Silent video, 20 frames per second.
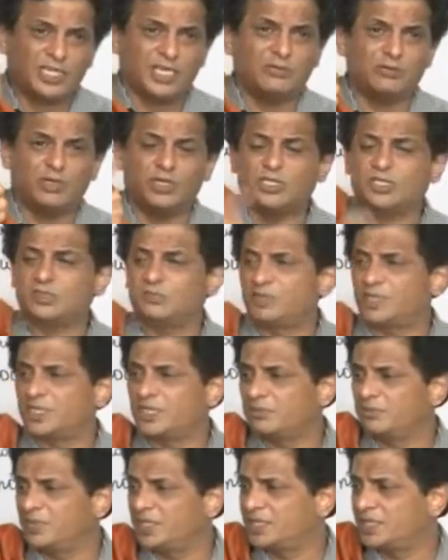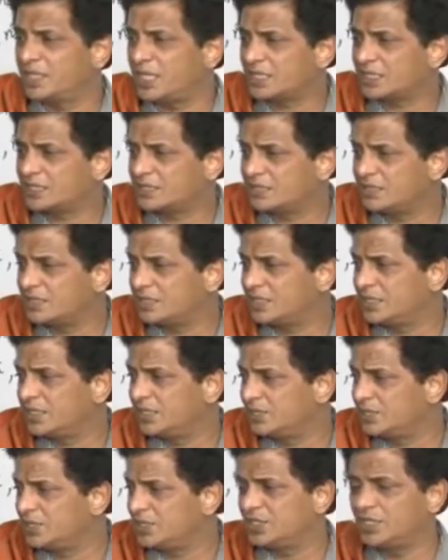I want to become a doctor,
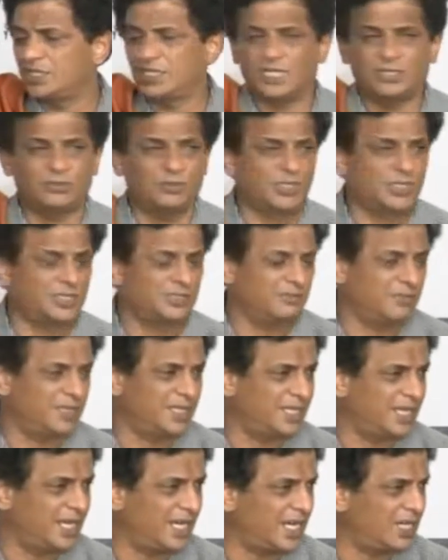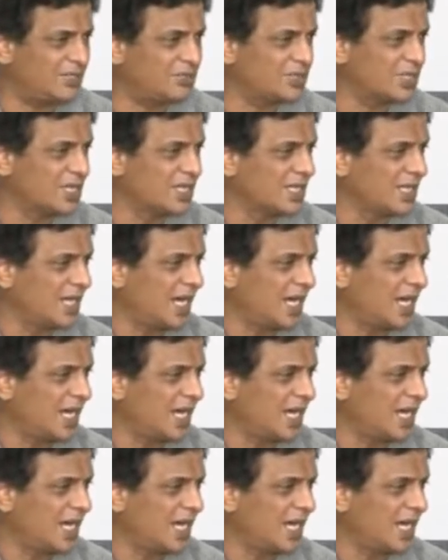engineer, I want to buy a house,